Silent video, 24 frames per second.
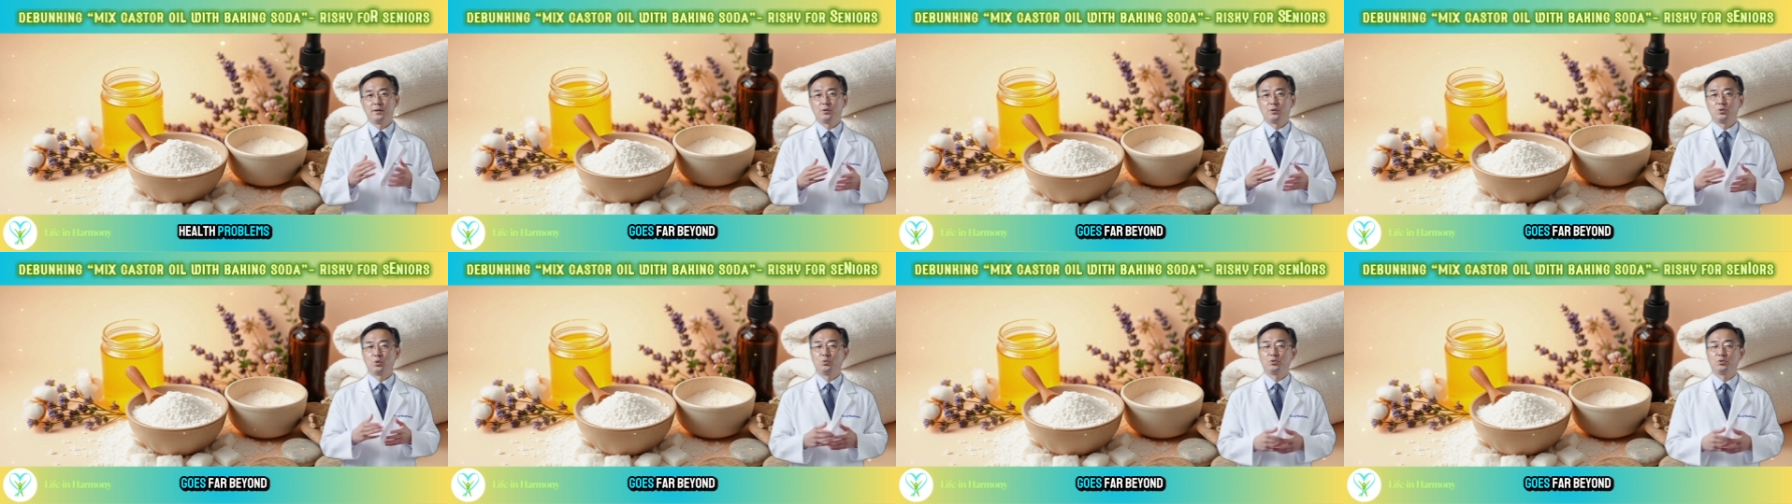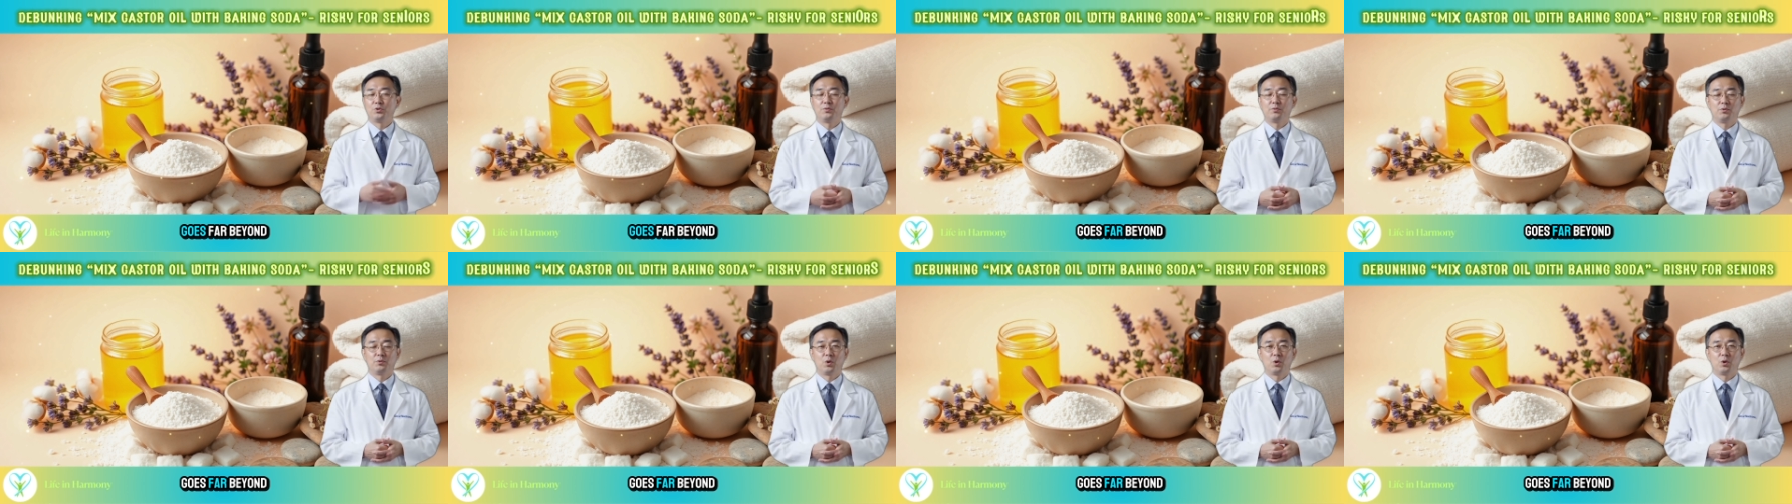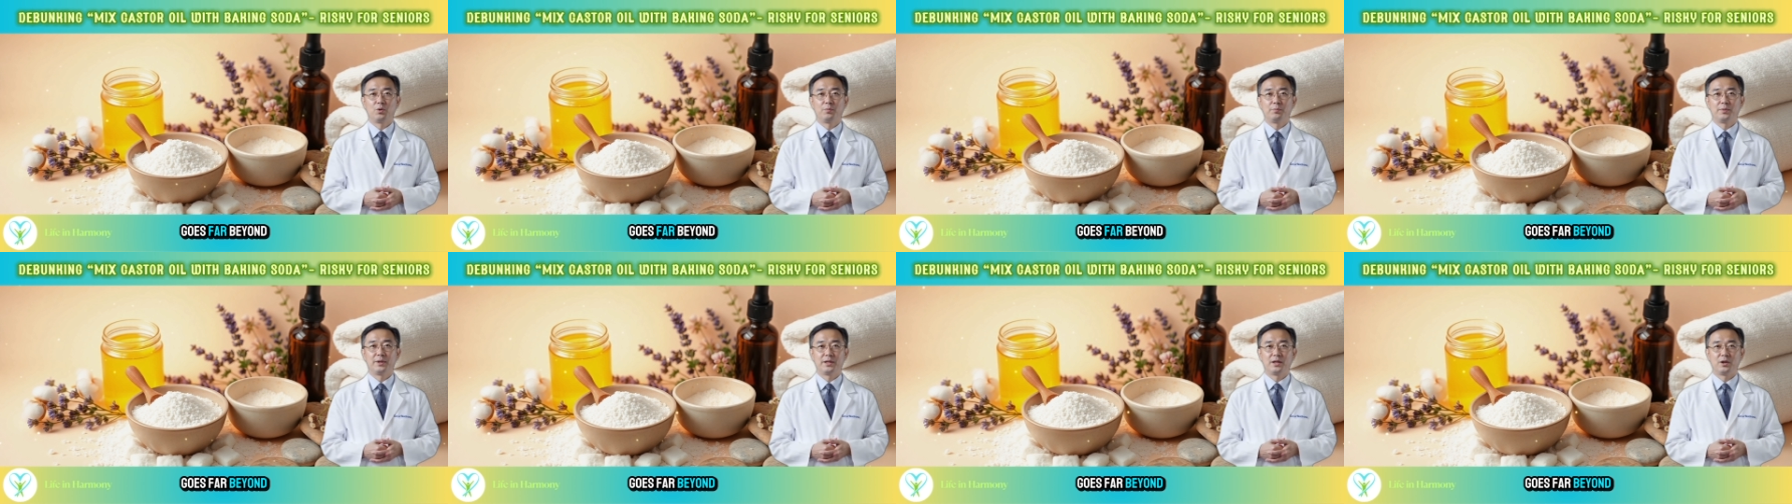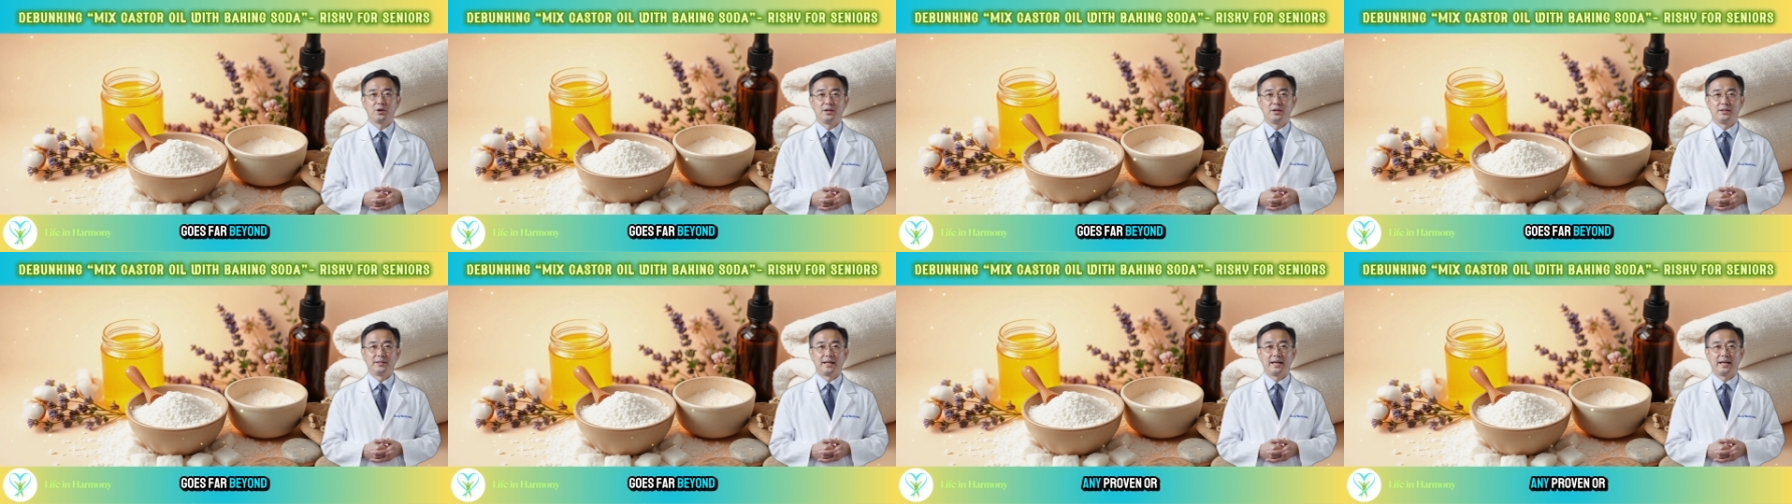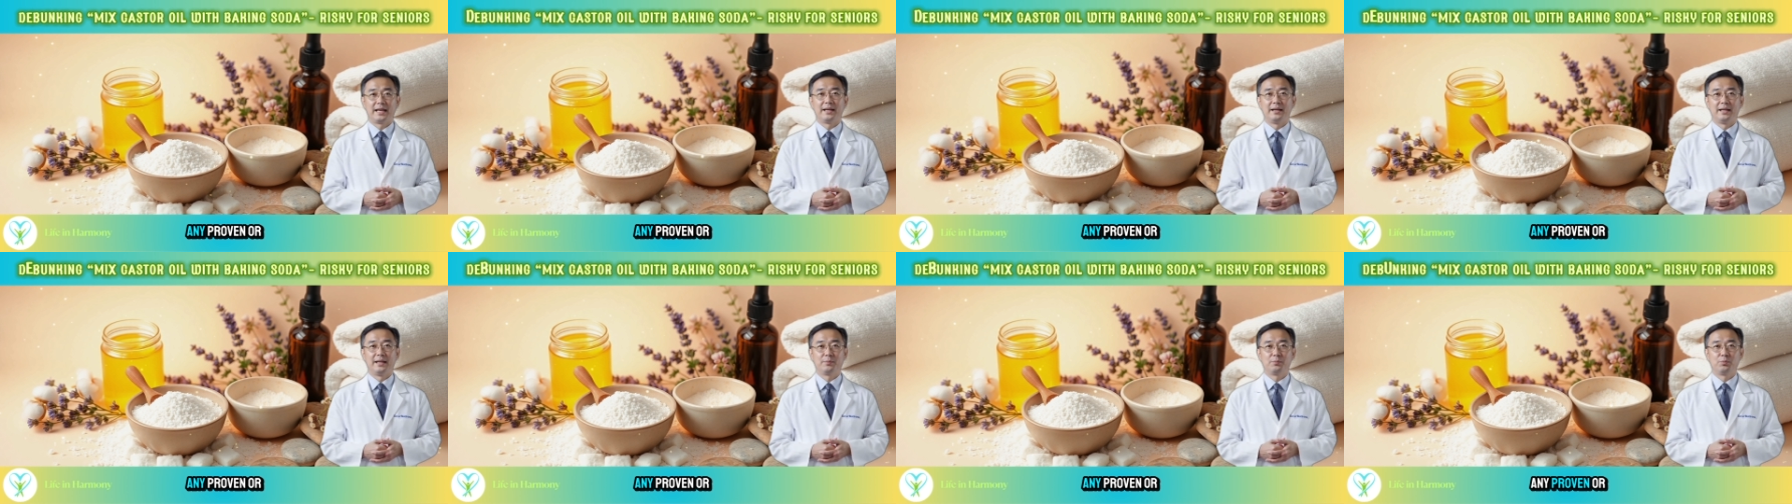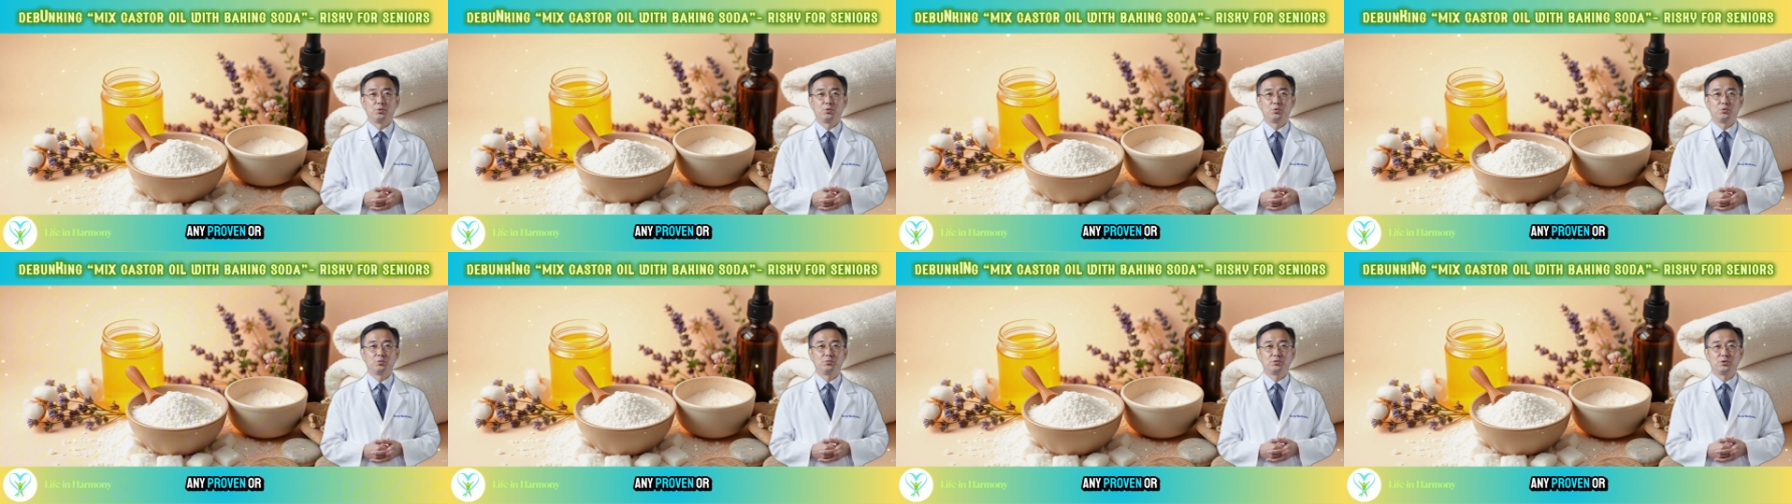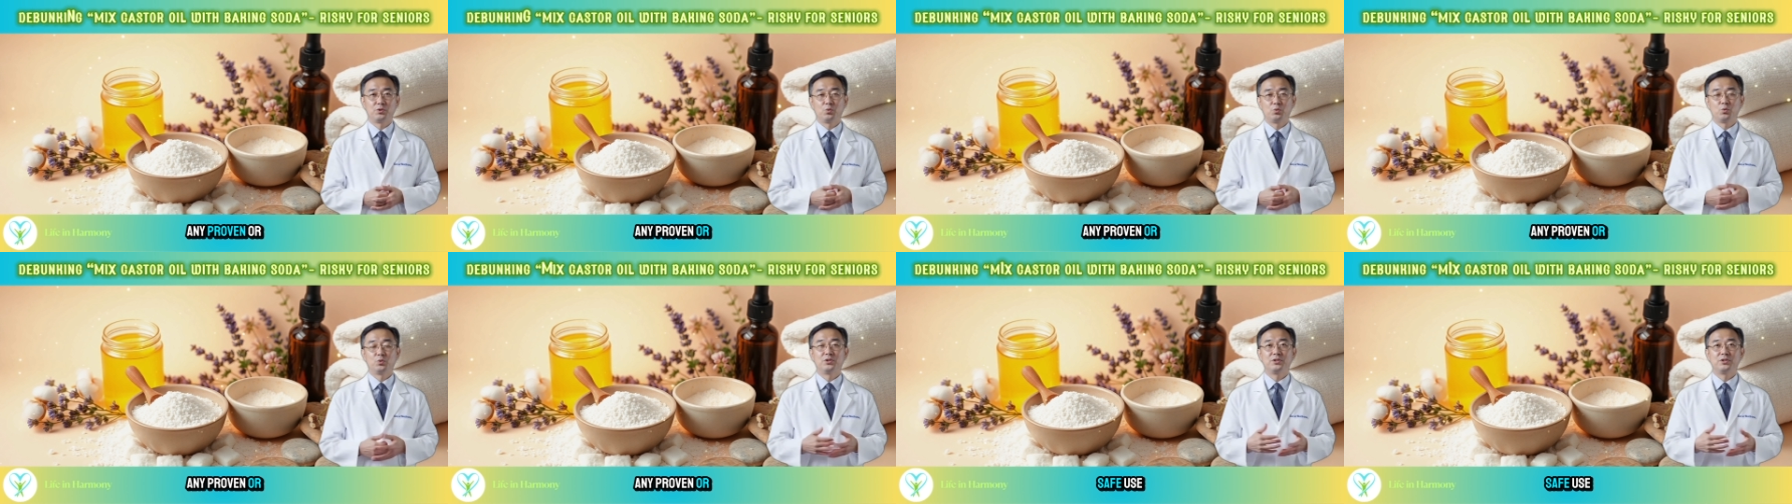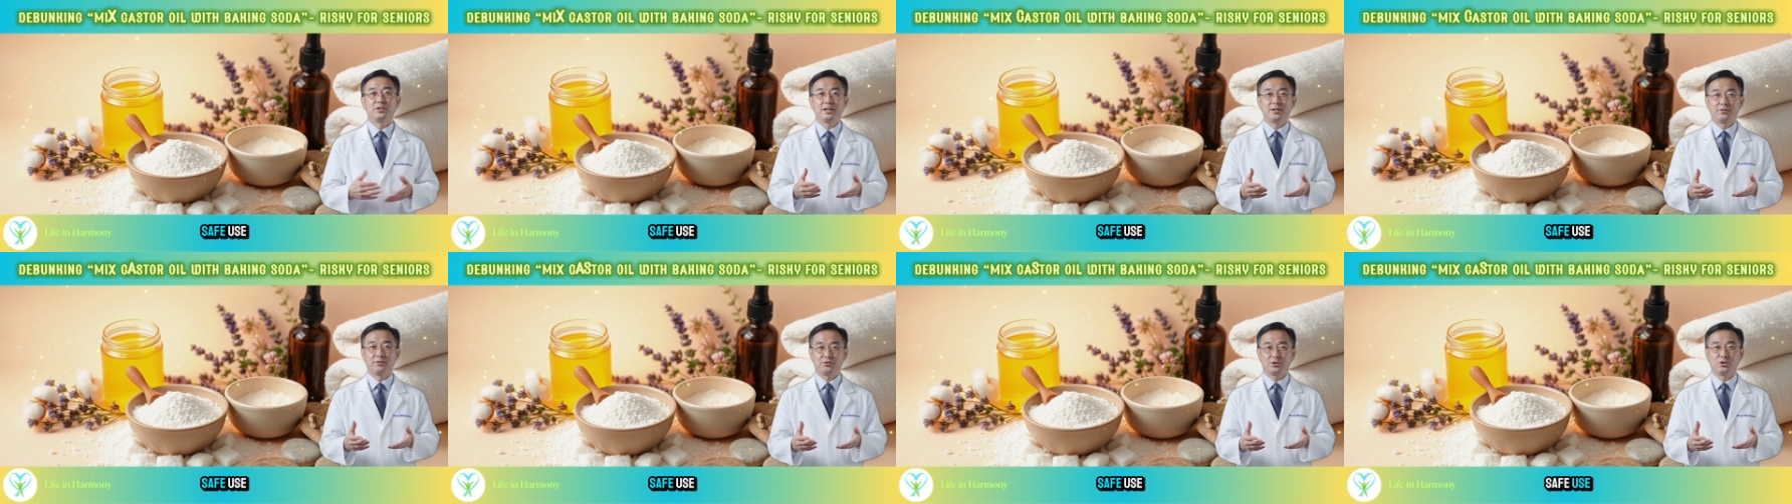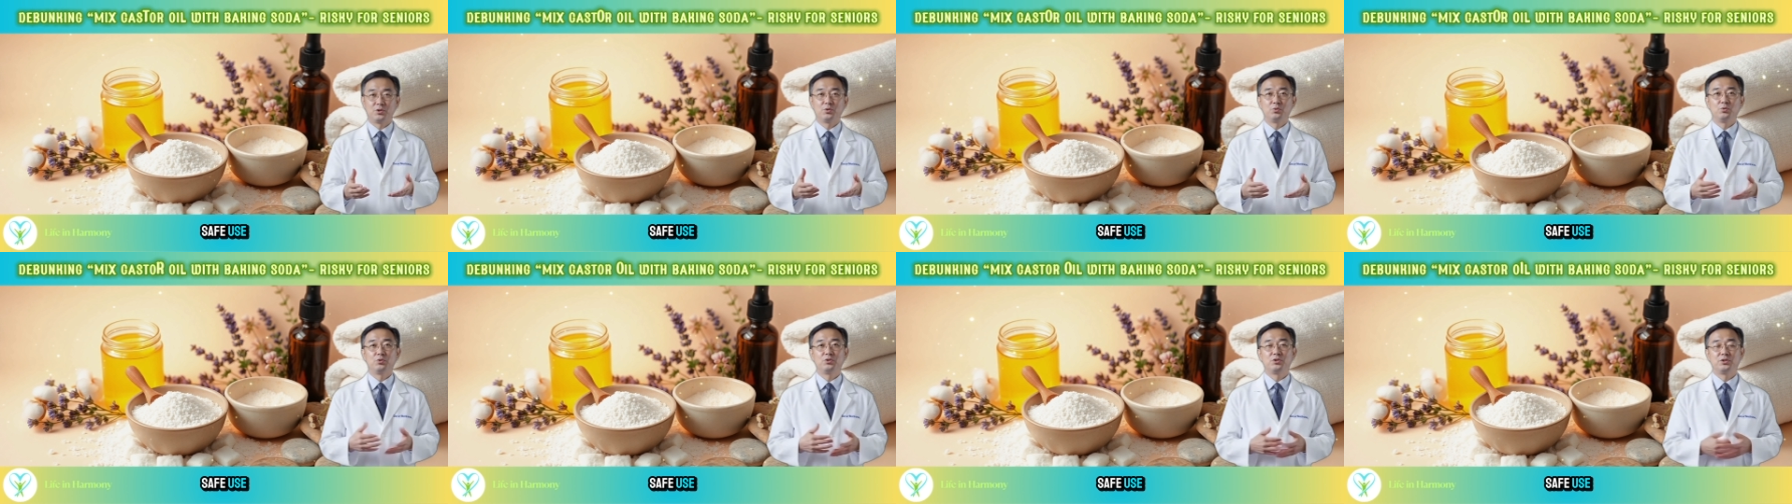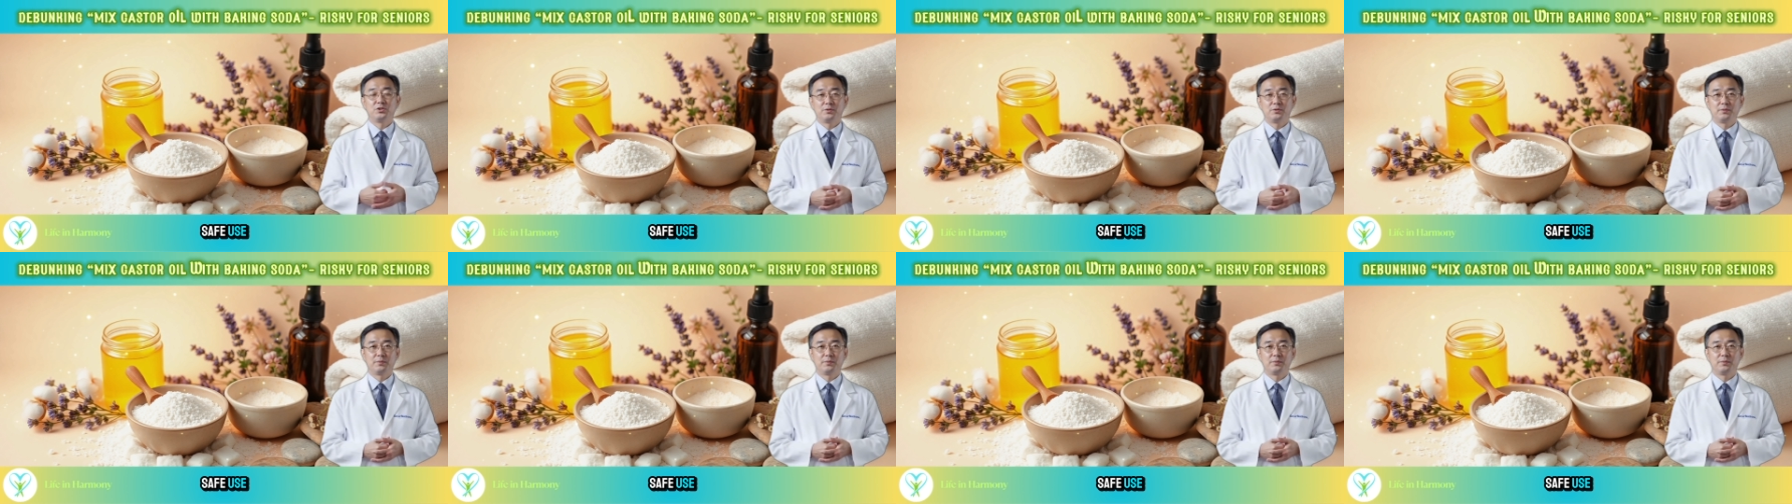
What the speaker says: goes far beyond any proven or safe use.